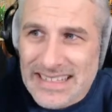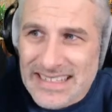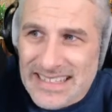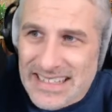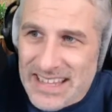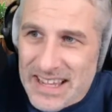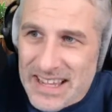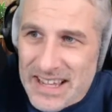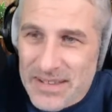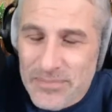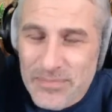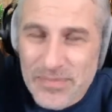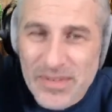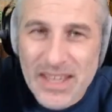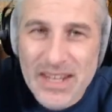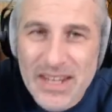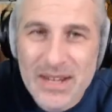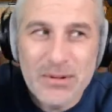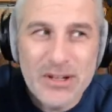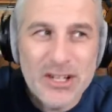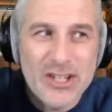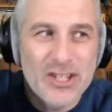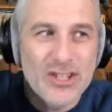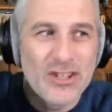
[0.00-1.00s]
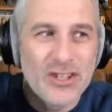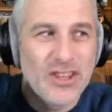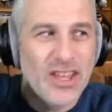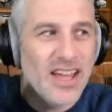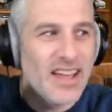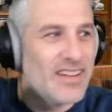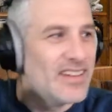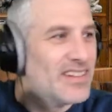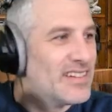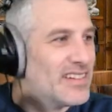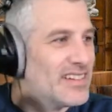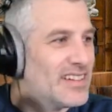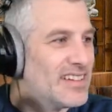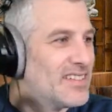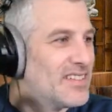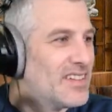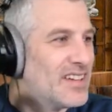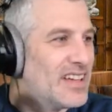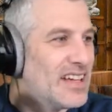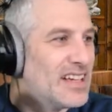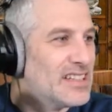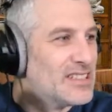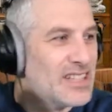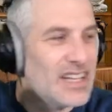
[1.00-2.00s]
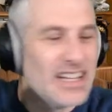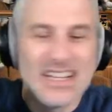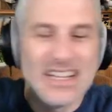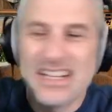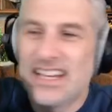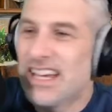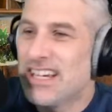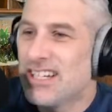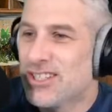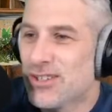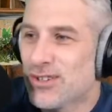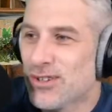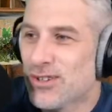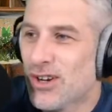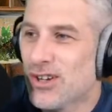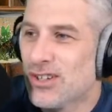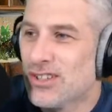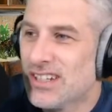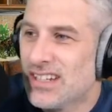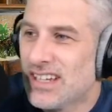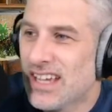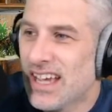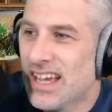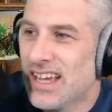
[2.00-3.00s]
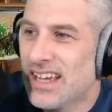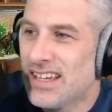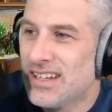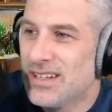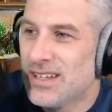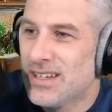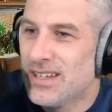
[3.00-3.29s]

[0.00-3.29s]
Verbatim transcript: Yeah. Anybody do that? As they later on get in